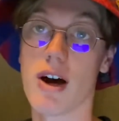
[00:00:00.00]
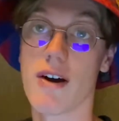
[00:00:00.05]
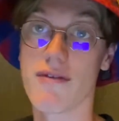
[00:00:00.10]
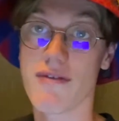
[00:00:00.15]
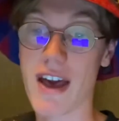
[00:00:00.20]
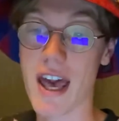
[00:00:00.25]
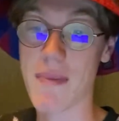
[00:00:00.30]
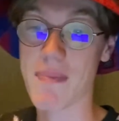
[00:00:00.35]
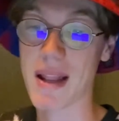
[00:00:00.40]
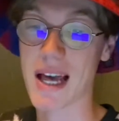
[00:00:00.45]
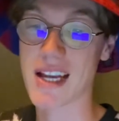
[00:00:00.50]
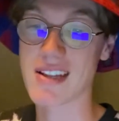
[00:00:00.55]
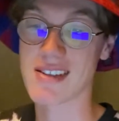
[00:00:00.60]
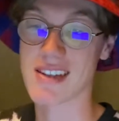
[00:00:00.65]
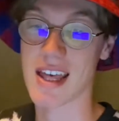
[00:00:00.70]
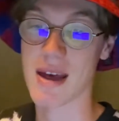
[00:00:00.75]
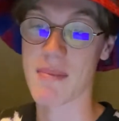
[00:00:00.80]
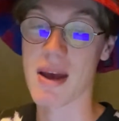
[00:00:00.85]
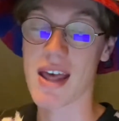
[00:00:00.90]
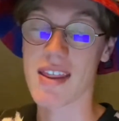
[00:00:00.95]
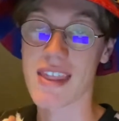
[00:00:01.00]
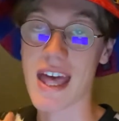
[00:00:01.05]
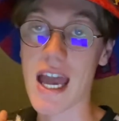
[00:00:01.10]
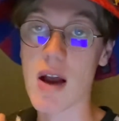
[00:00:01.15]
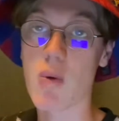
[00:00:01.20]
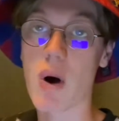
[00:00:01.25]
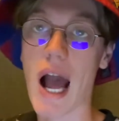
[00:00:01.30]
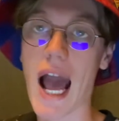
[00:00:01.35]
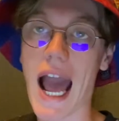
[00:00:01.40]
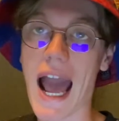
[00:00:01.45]
Fair play to them. They
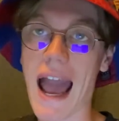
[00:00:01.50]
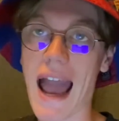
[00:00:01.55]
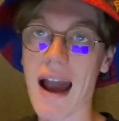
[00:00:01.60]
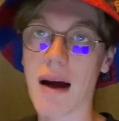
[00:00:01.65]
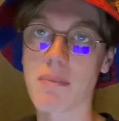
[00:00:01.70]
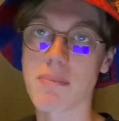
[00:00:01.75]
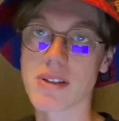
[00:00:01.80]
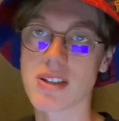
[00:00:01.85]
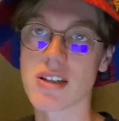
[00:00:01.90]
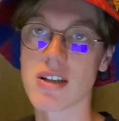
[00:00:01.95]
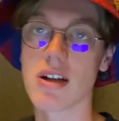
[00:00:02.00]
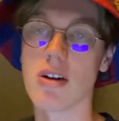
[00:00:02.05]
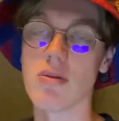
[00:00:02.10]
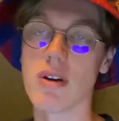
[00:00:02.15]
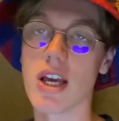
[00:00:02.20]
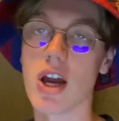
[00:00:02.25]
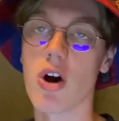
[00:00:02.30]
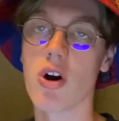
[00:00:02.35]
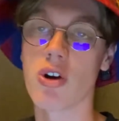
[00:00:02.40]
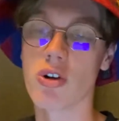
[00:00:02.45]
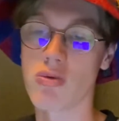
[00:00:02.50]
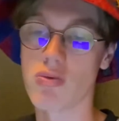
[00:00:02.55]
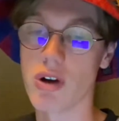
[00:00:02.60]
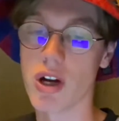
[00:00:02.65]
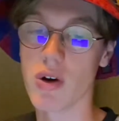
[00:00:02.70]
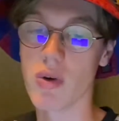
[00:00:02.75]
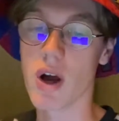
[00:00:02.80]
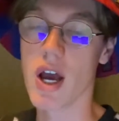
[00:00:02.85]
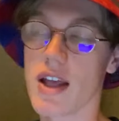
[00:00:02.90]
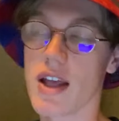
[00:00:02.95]
were absolutely
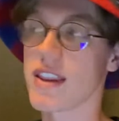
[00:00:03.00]
unreal.